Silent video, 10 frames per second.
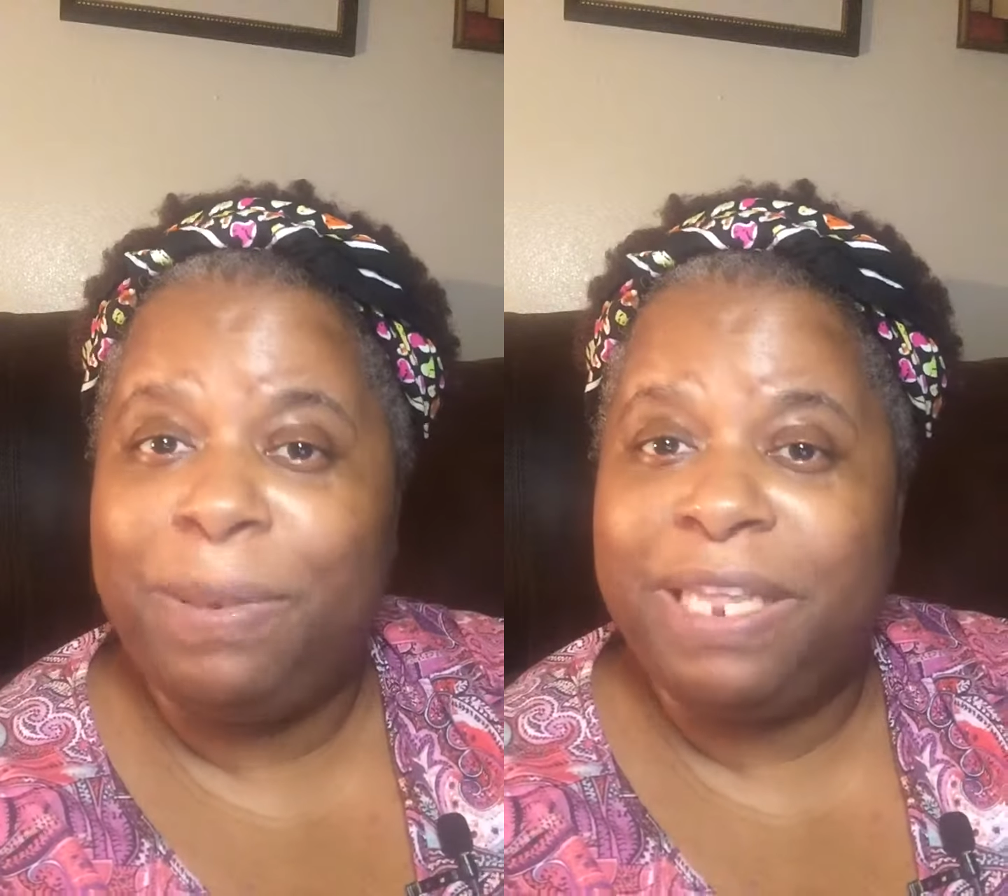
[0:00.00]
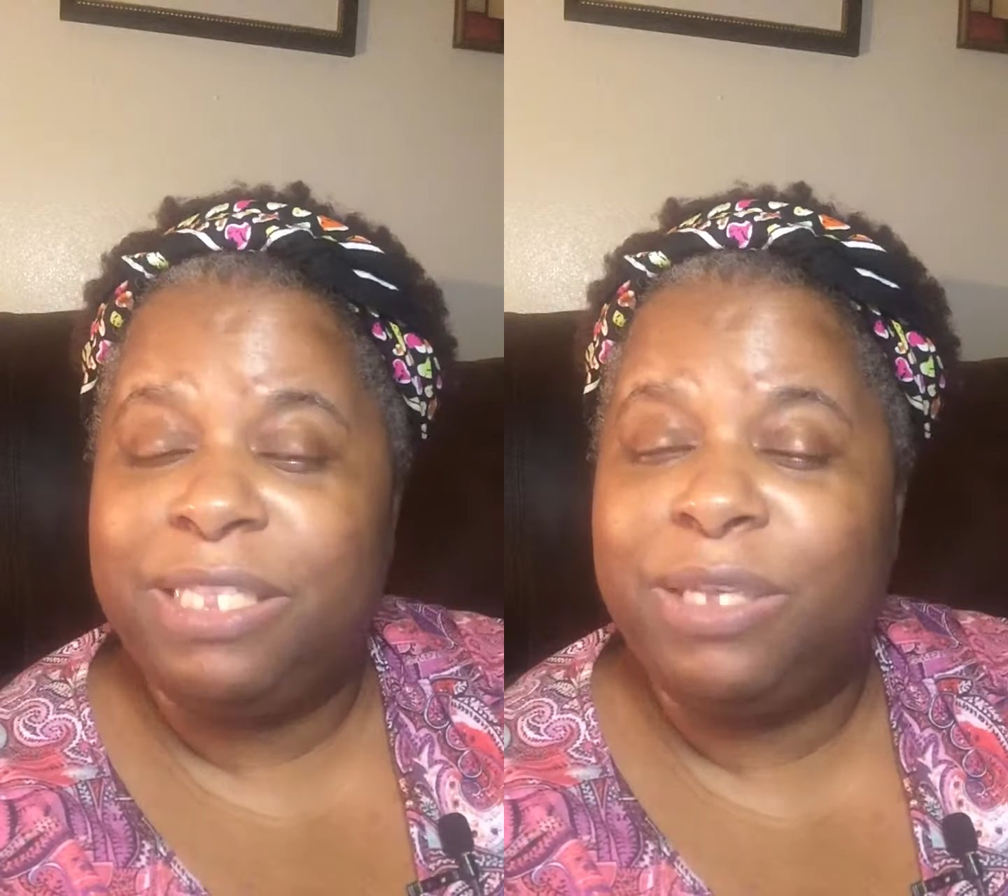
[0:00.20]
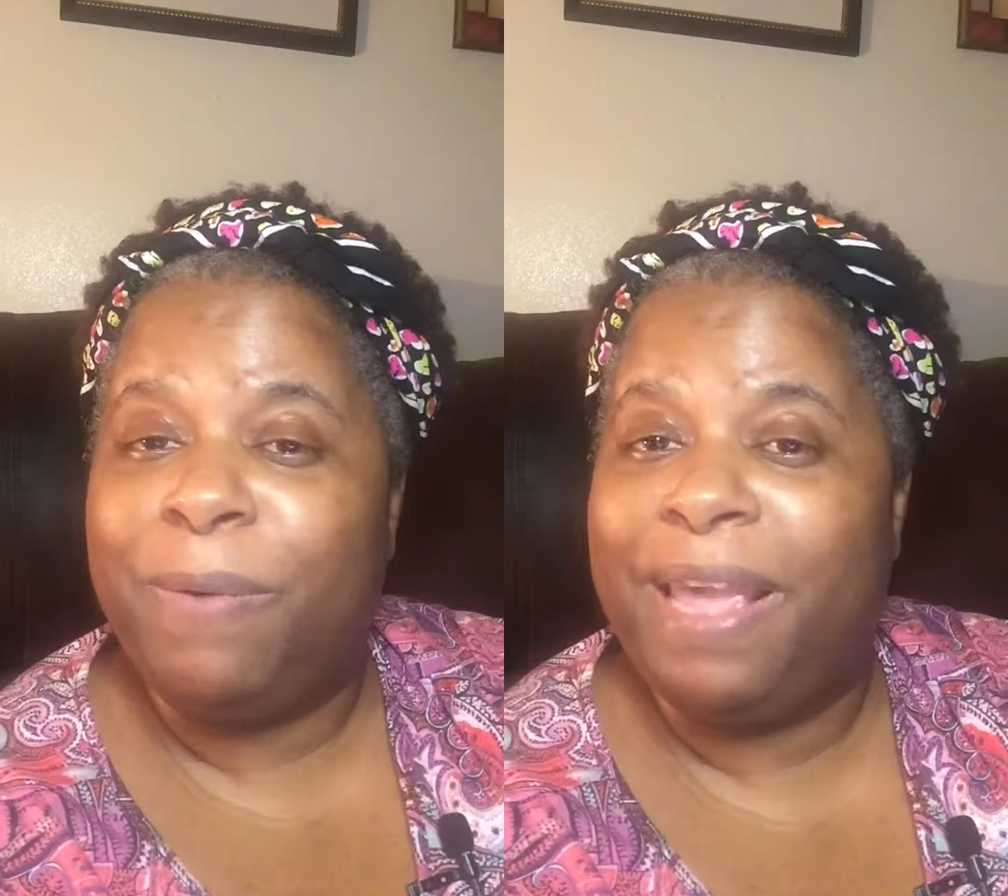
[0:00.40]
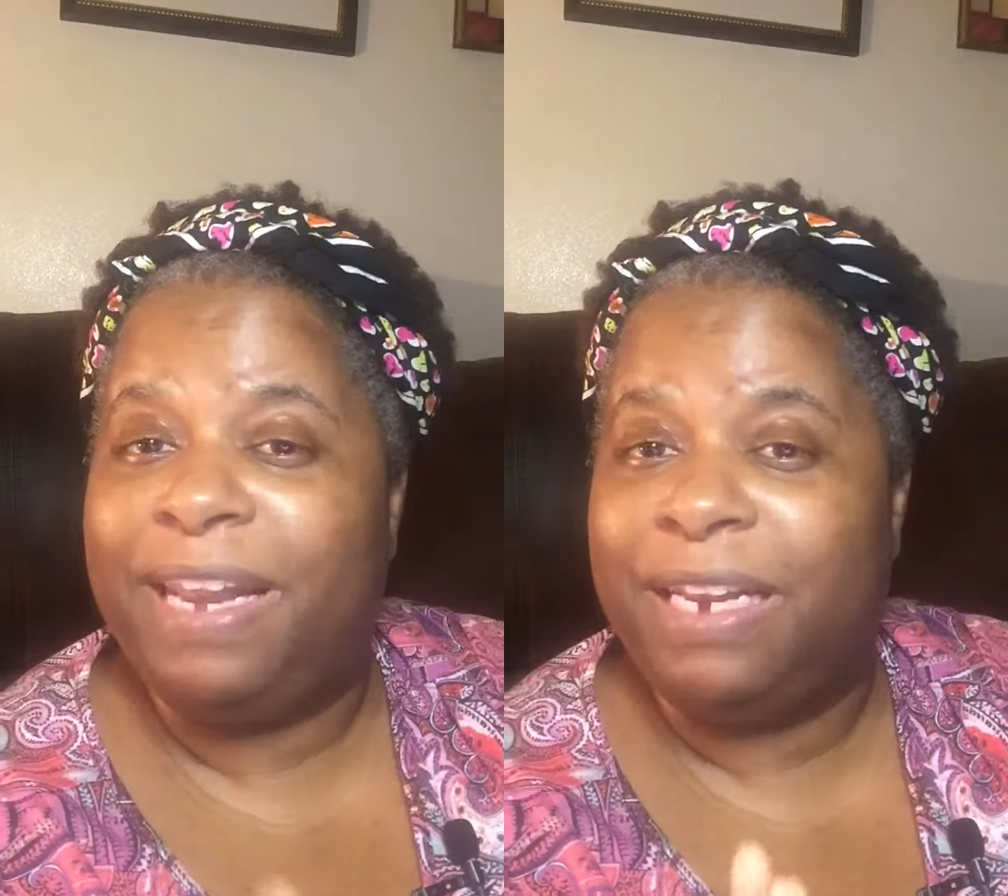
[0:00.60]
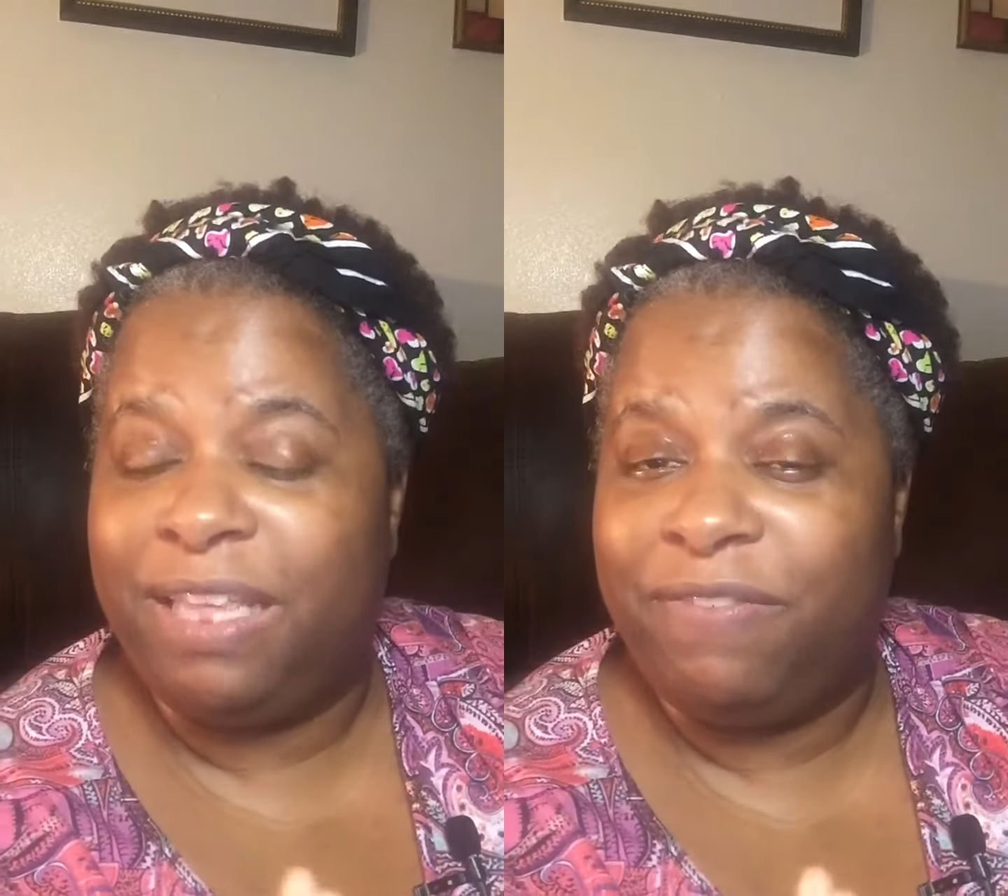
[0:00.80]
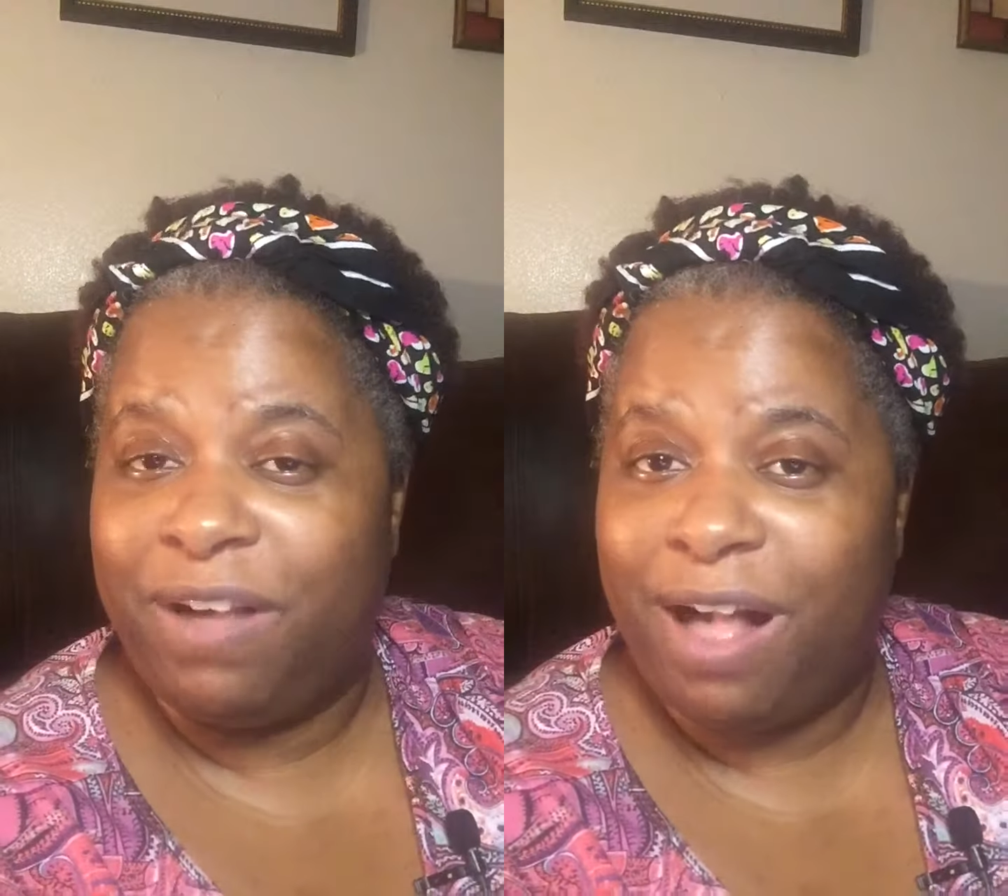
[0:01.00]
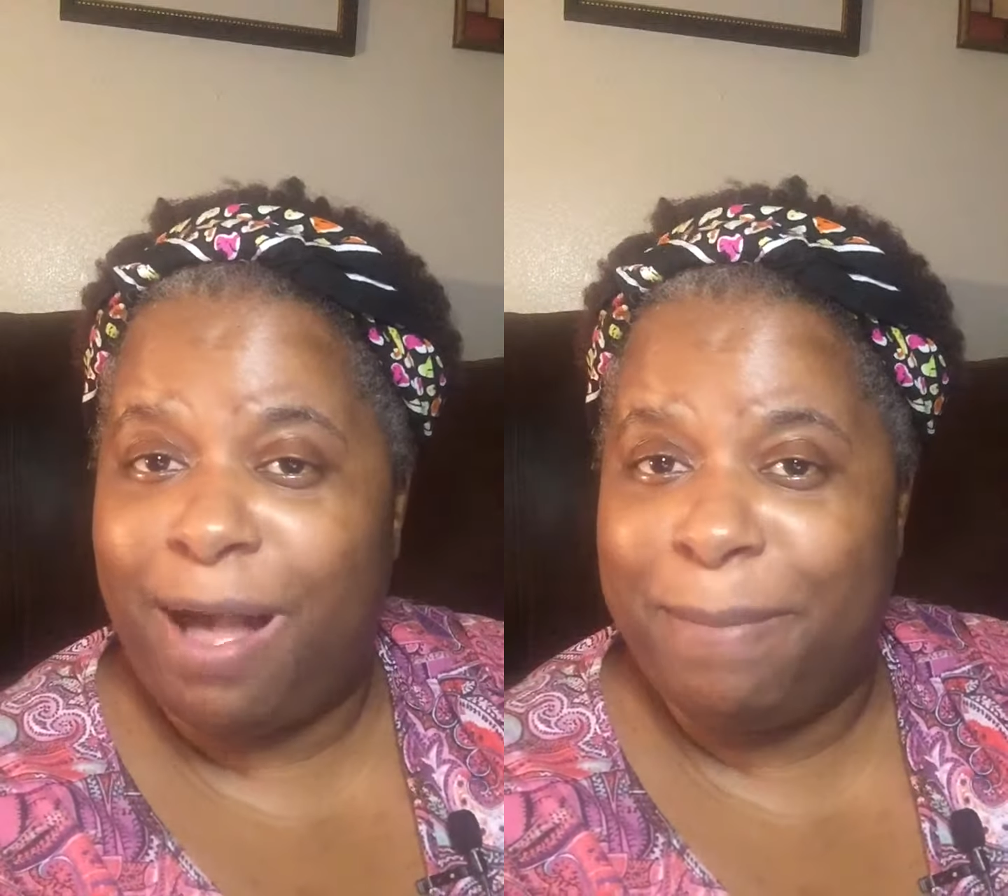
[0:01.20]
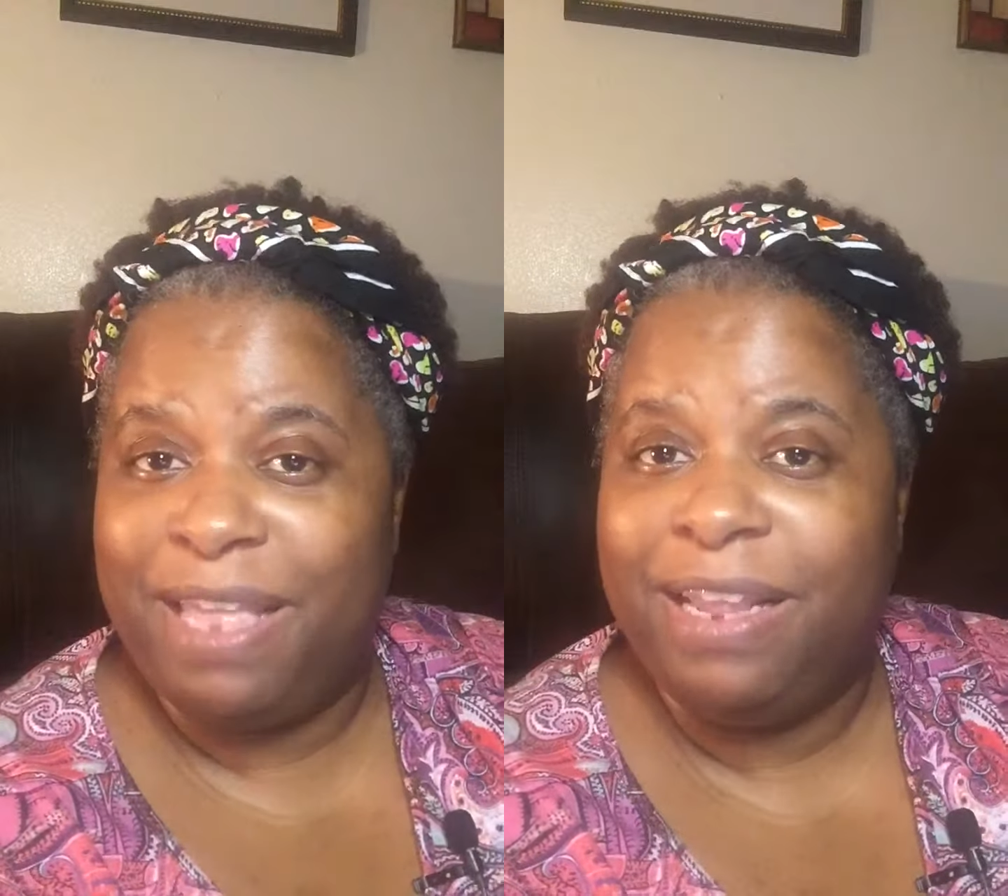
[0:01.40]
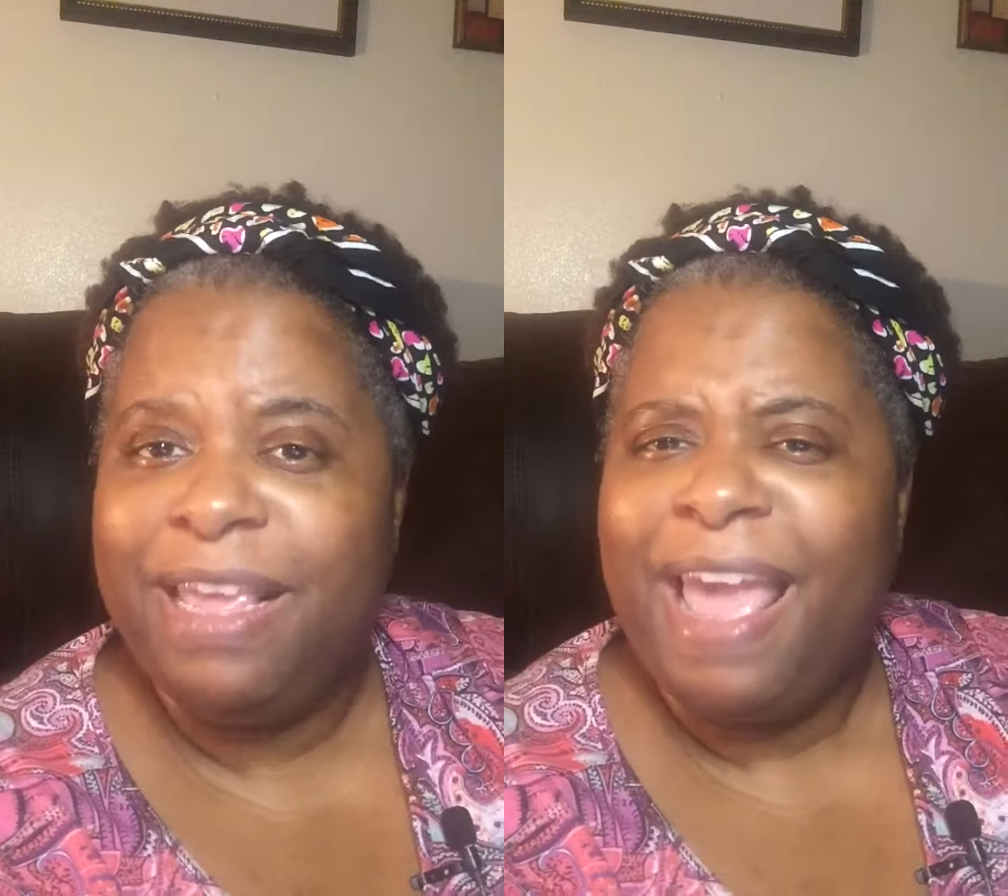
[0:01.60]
please go ahead and leave a comment.